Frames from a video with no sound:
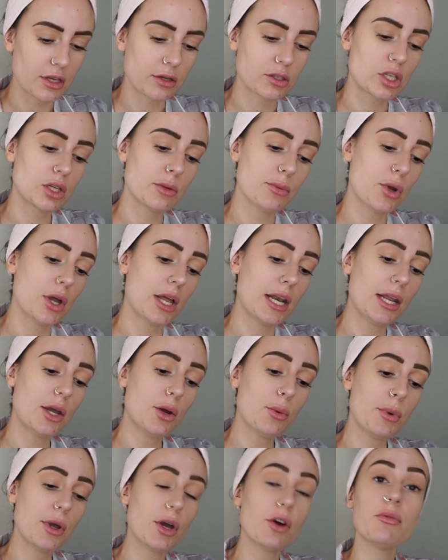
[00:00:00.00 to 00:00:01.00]
I'm just going to put a
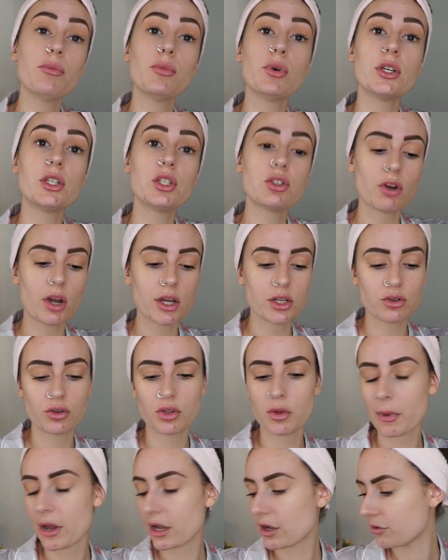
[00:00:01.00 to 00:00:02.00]
little bit of moisturiser
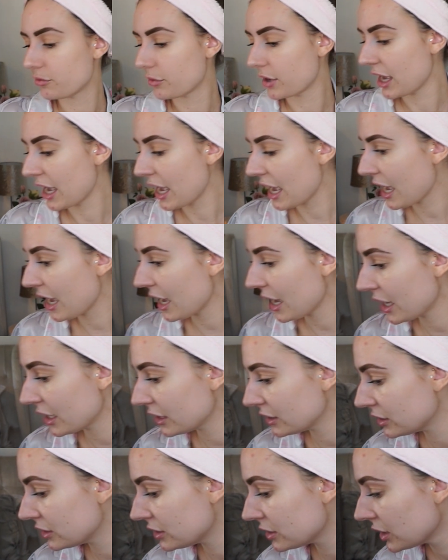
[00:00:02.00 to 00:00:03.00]
on the back of my
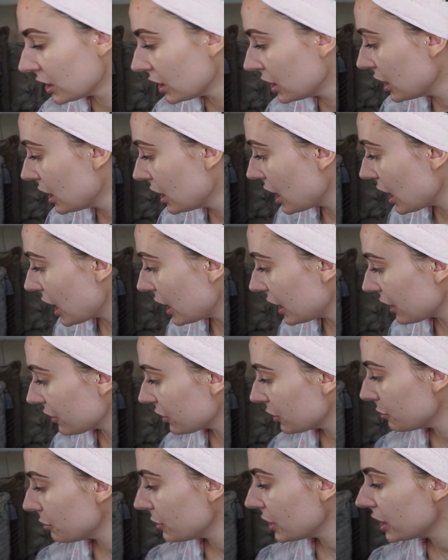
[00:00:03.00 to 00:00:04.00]
hand. And
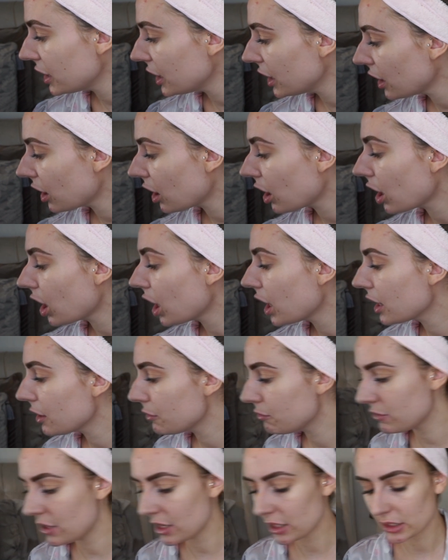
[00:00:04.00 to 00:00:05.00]
at the minute, I
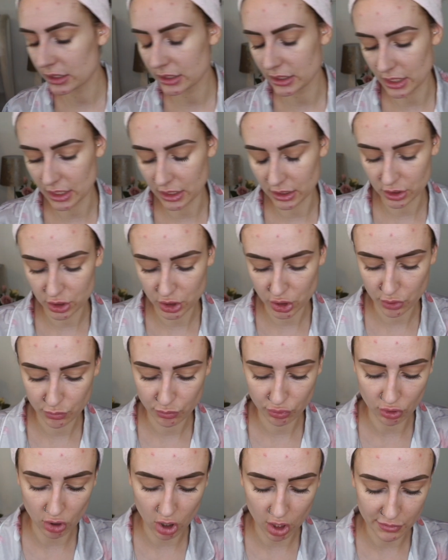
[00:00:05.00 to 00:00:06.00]
am mixing two
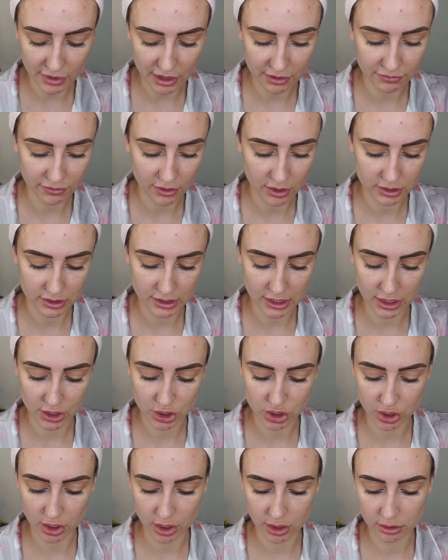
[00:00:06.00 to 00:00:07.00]
Primark
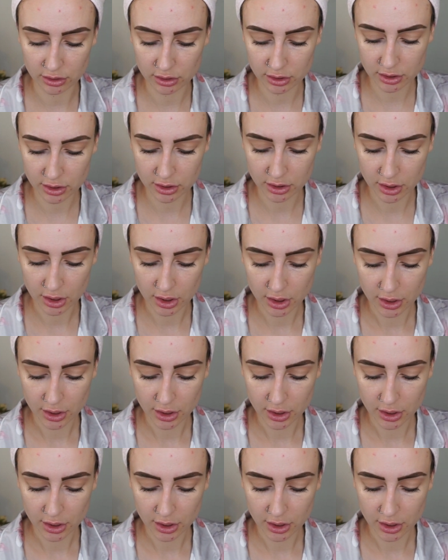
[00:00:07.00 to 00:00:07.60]
foundations.